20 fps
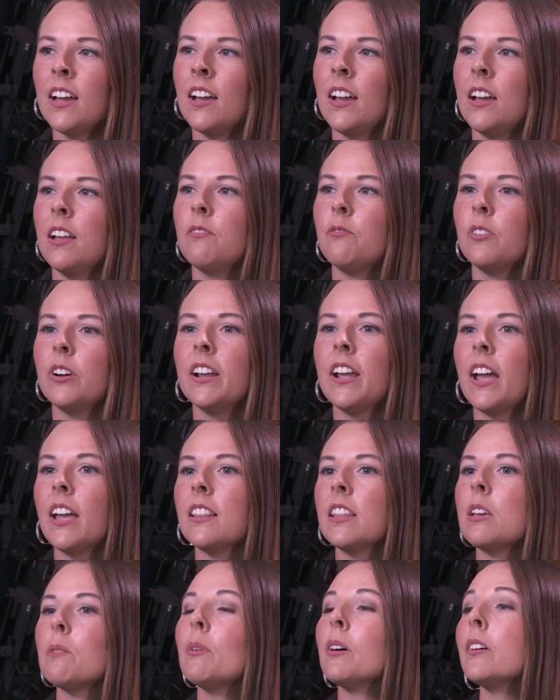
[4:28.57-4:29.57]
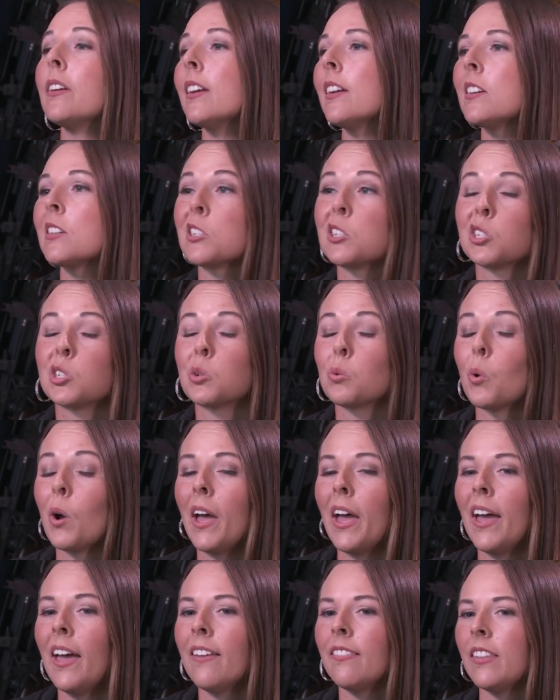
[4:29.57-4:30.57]
had regained the ability to
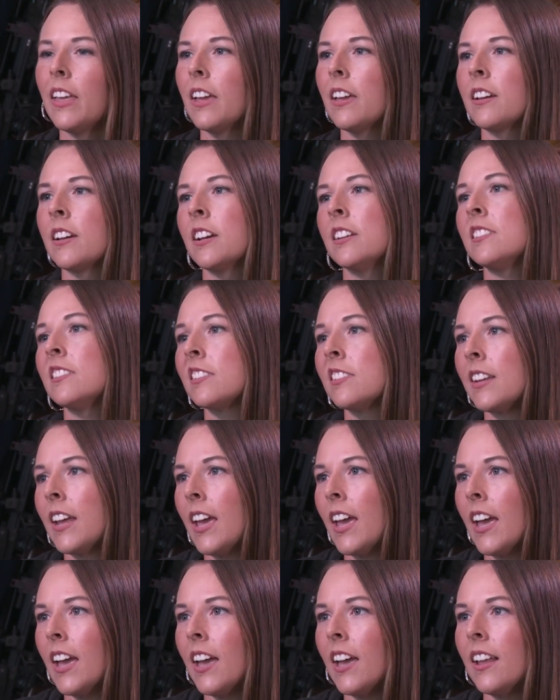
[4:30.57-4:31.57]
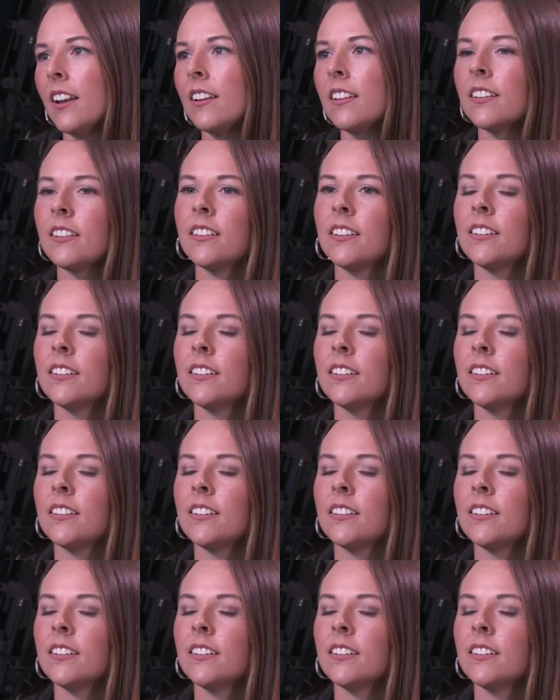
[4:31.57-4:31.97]
sweat, they could stand,